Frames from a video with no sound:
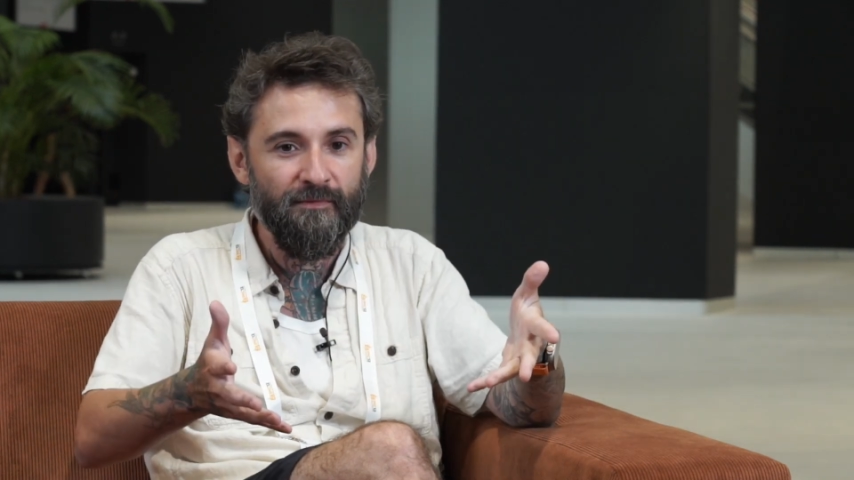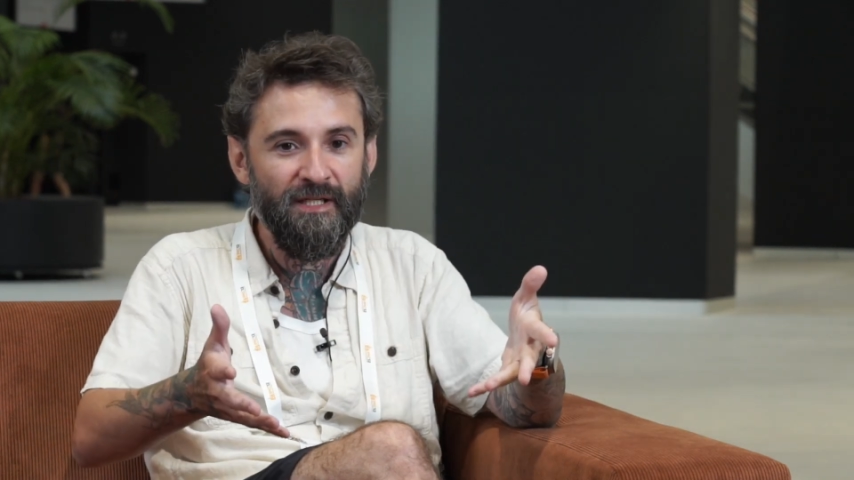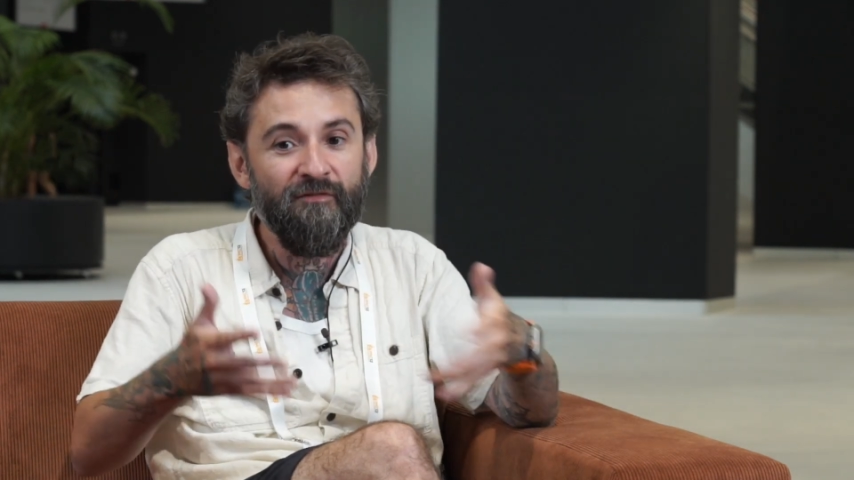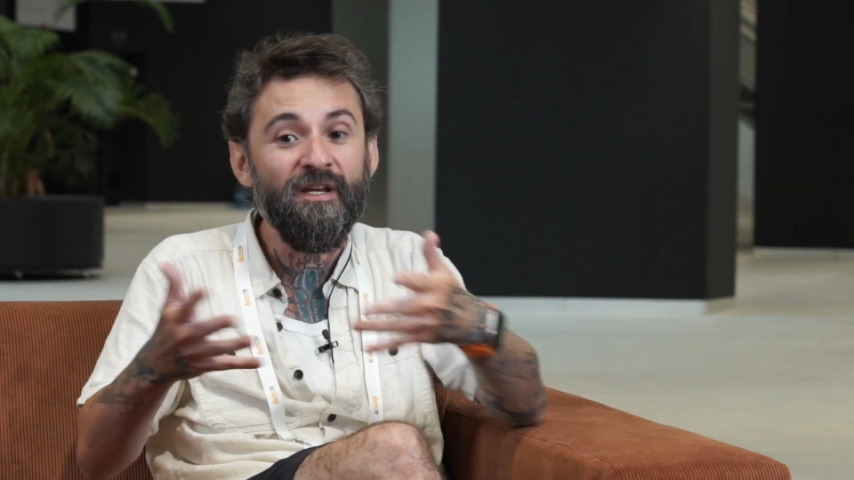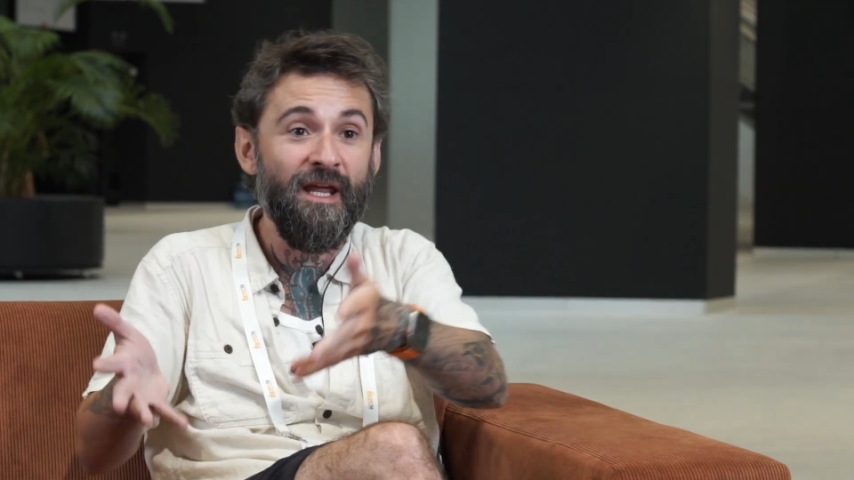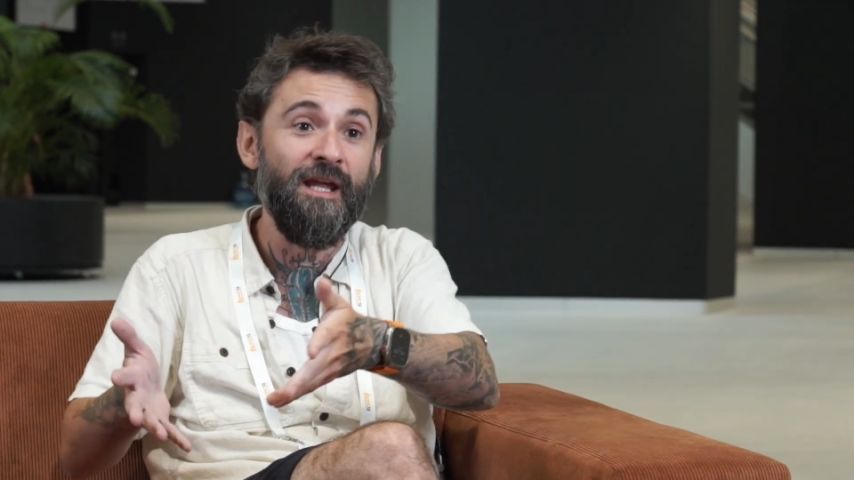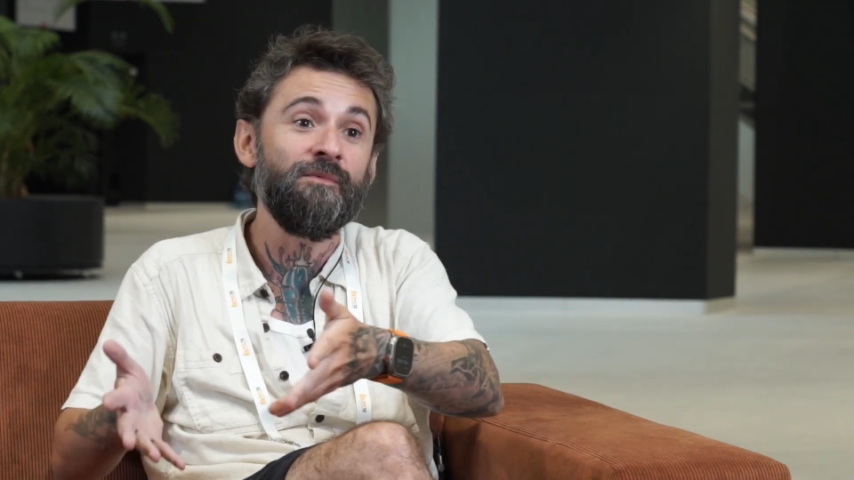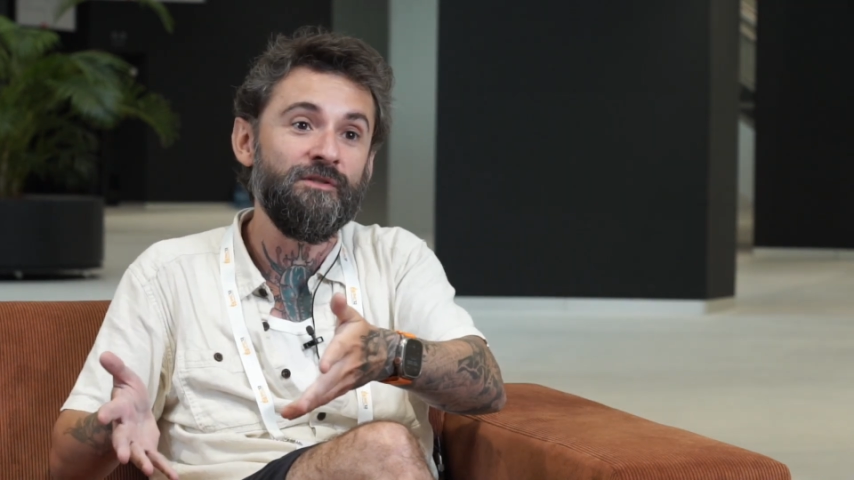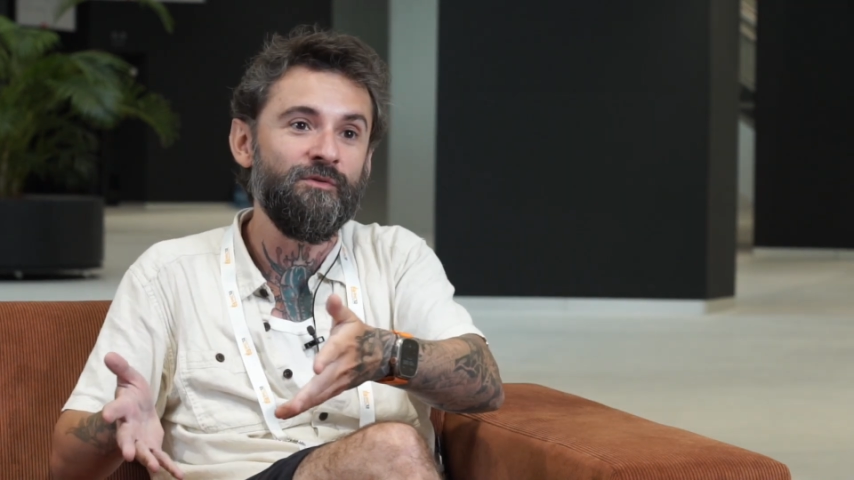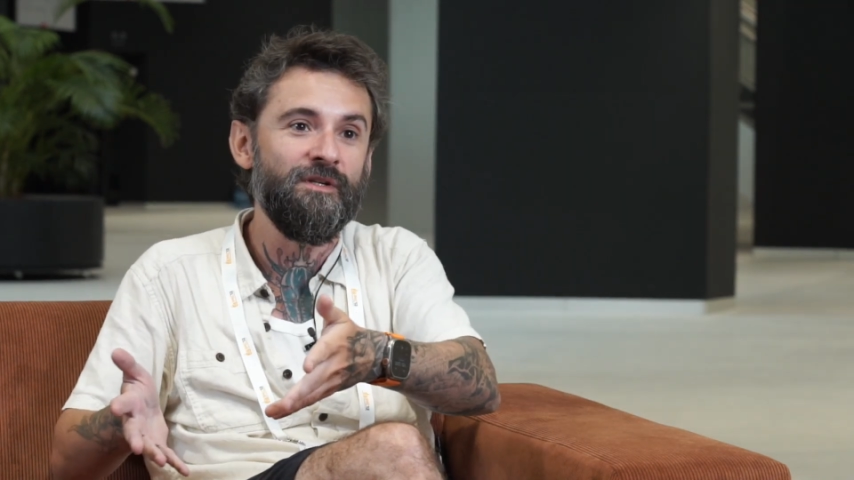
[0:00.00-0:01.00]
giving
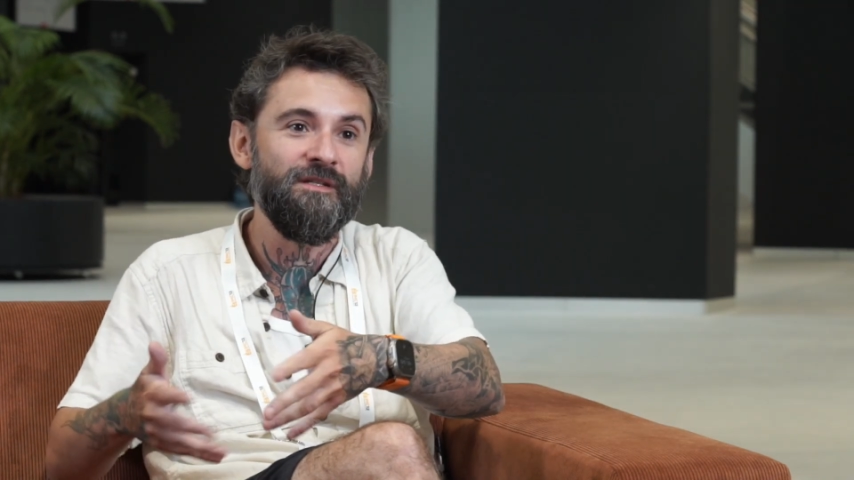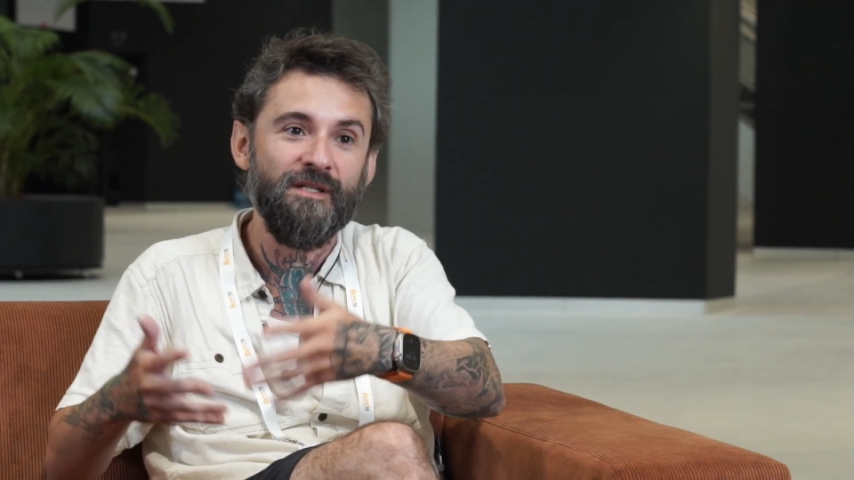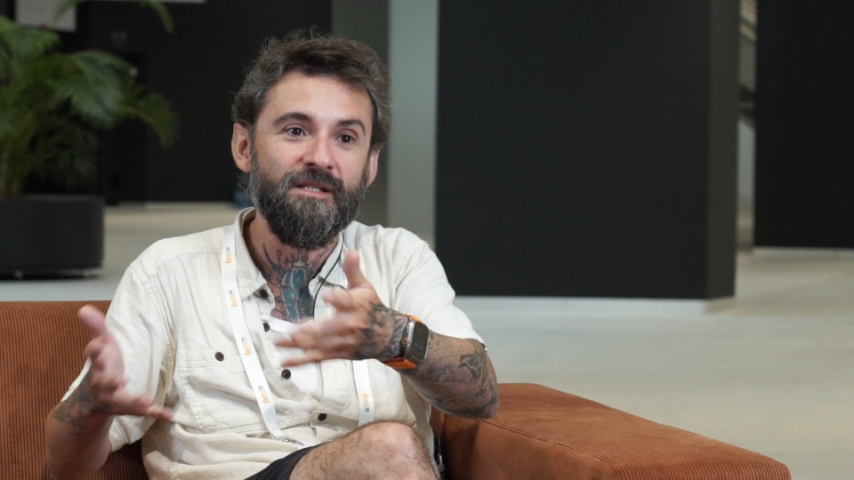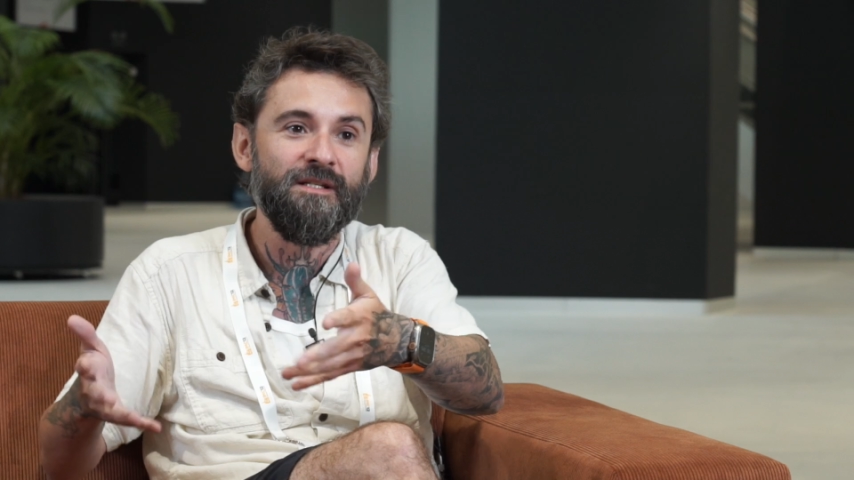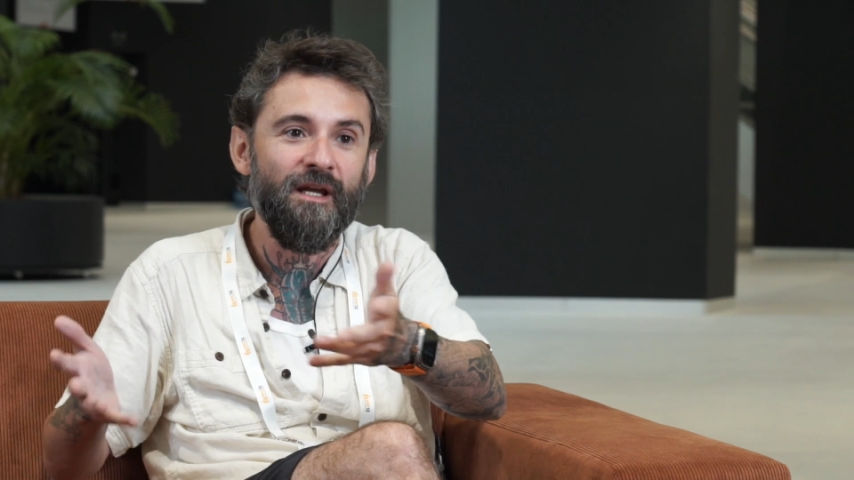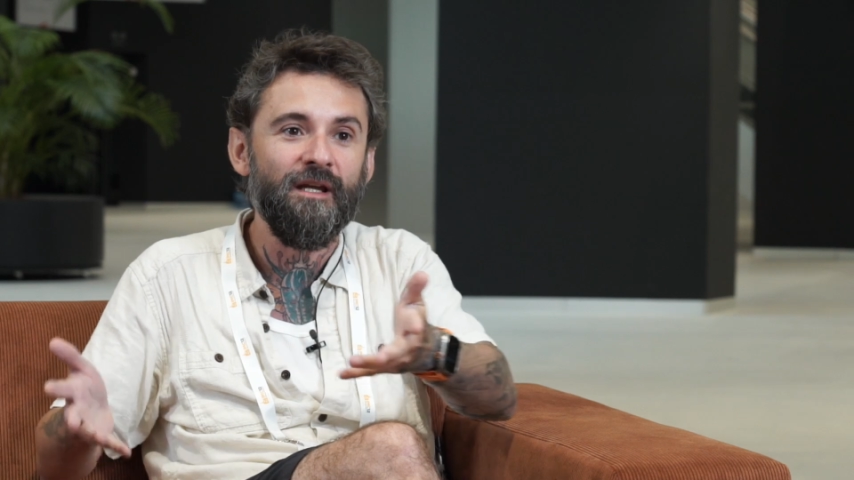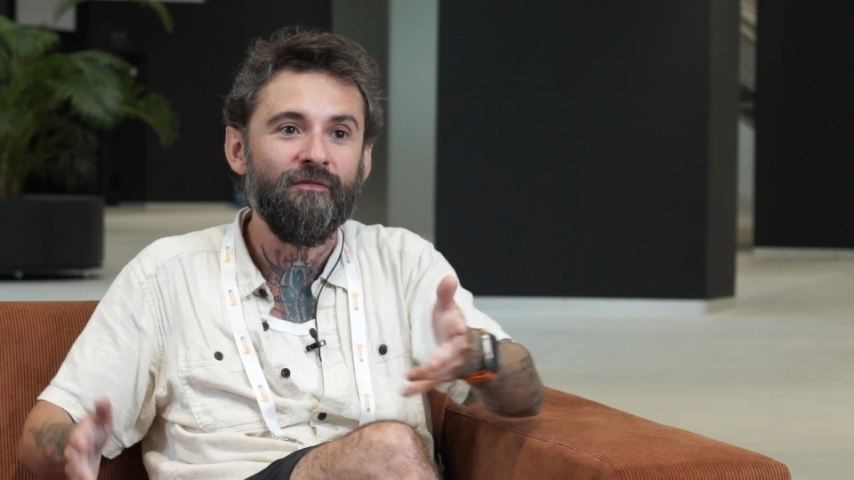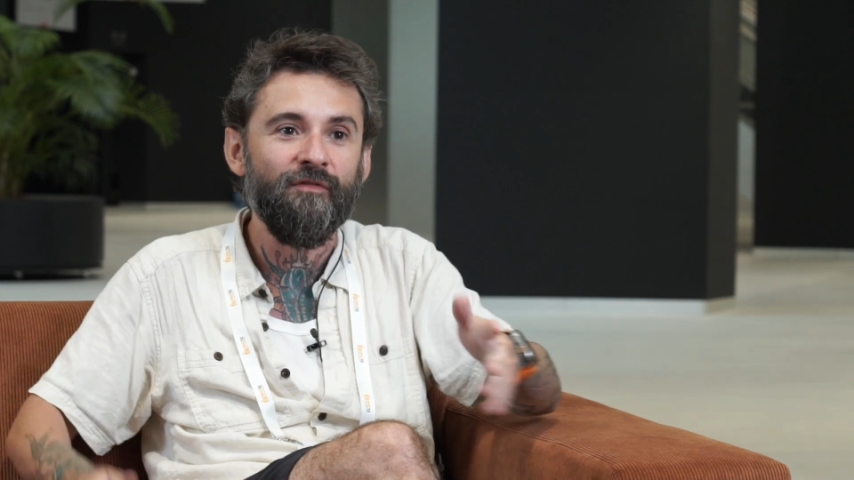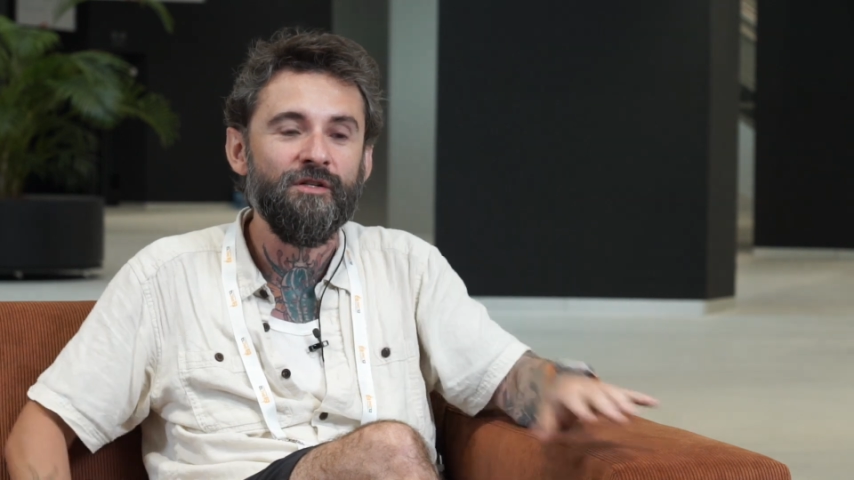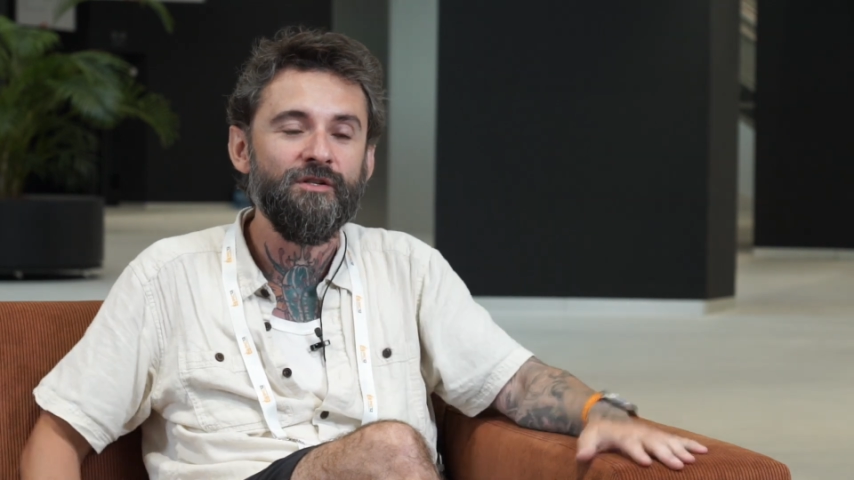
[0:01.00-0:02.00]
names to these yeast-like
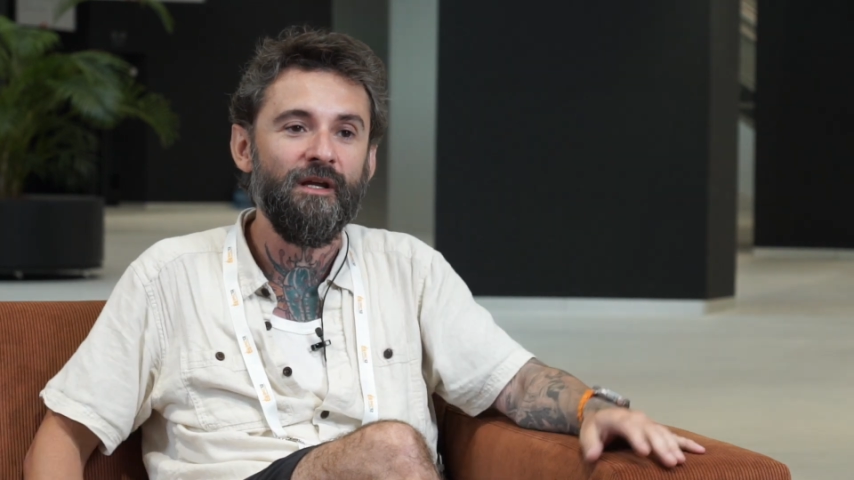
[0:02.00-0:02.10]
fungi.